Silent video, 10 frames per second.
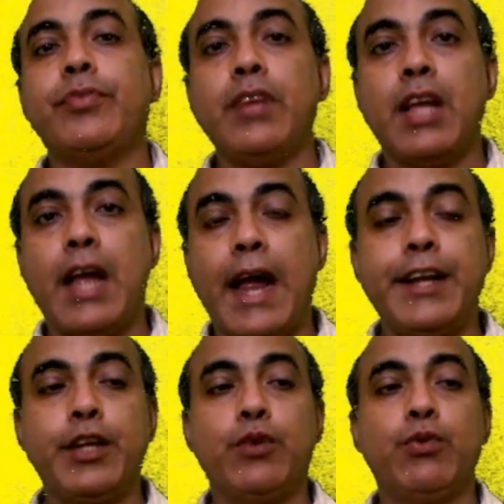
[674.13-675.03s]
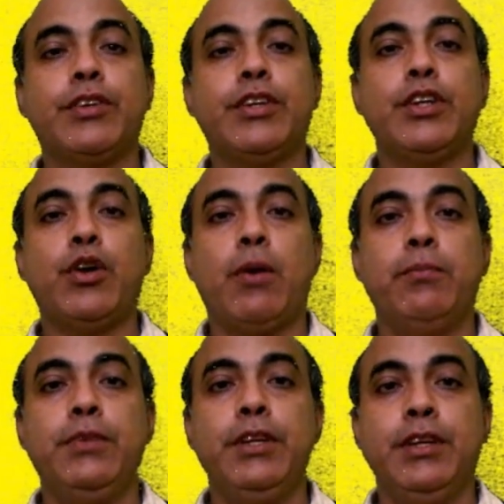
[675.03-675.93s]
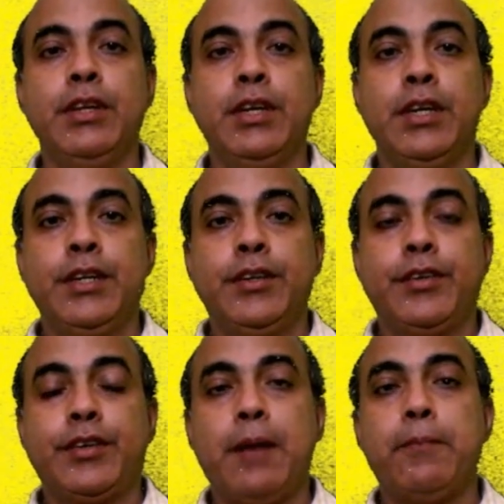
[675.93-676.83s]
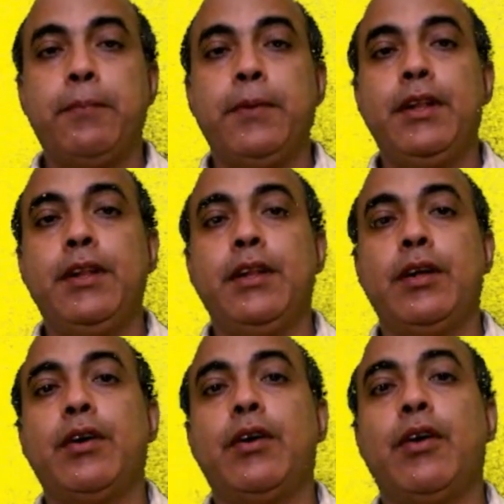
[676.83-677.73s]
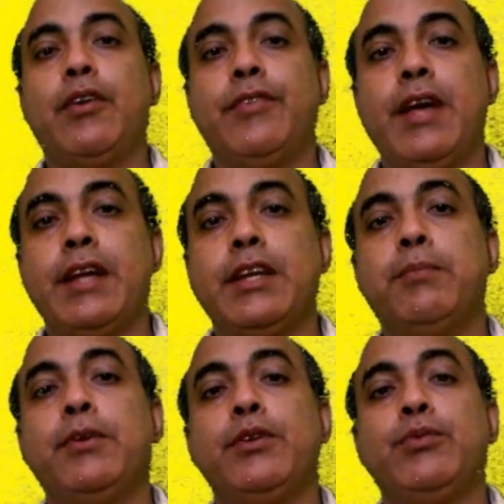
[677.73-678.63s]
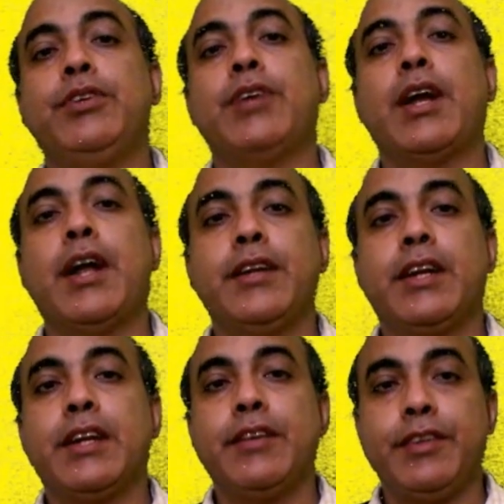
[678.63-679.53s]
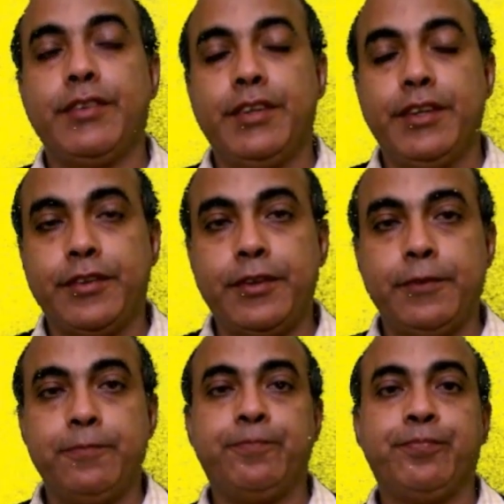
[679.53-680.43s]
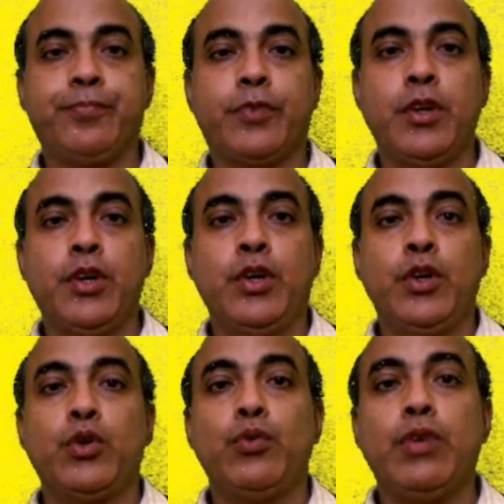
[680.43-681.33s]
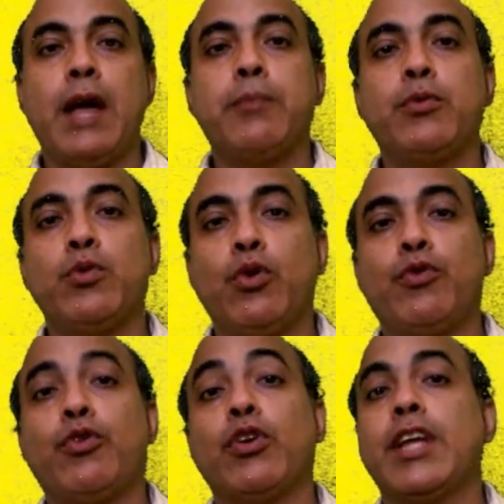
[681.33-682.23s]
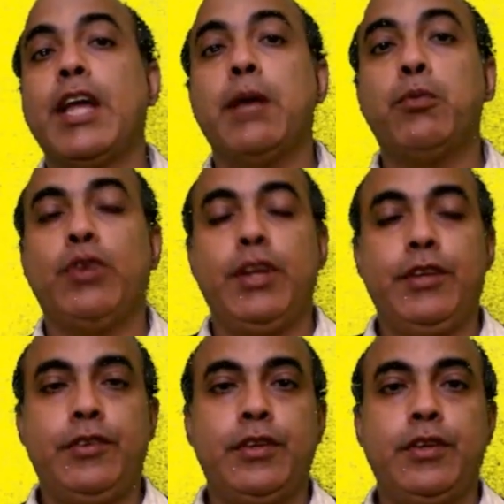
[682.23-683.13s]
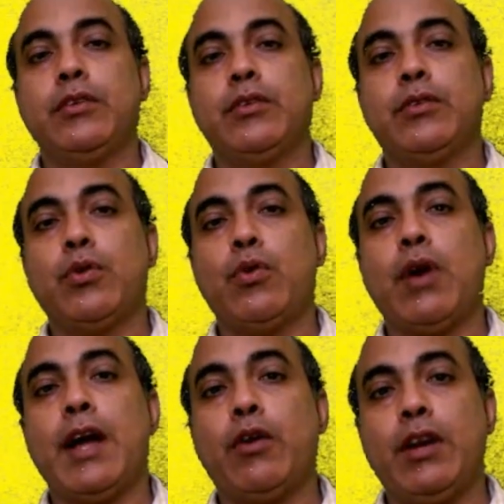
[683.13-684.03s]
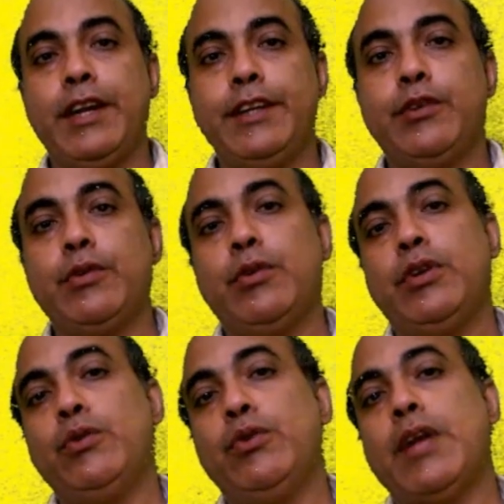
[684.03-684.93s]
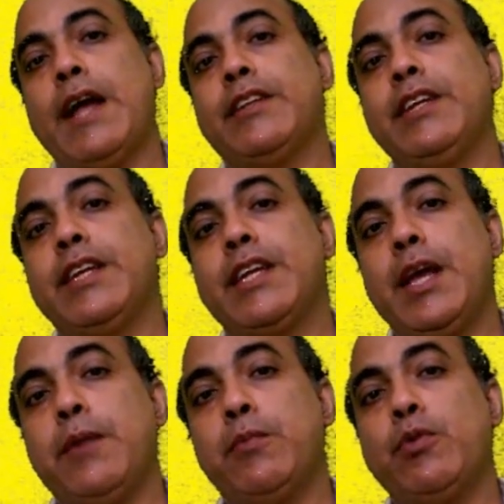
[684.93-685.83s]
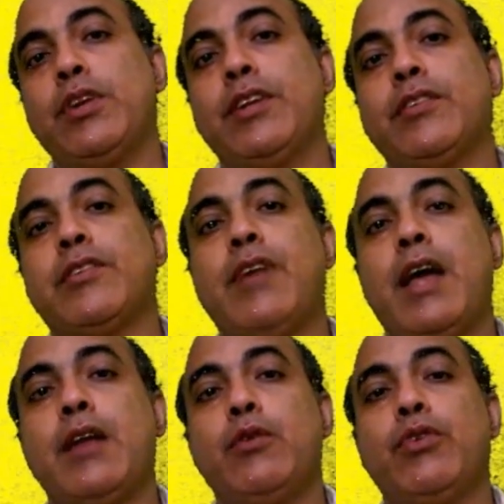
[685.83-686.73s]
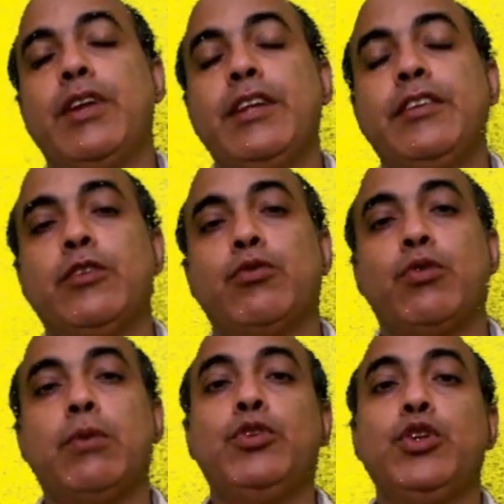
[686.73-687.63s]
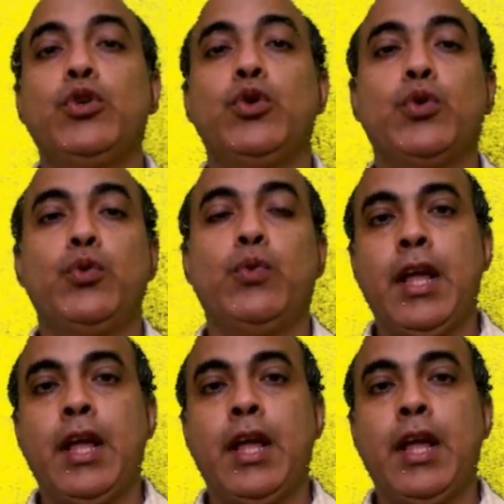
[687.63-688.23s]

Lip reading: adequacy of the sample of variables which are under investigation. So we have to go for KMO test. So I already told you that the KMO test value ranges from 0 to 1.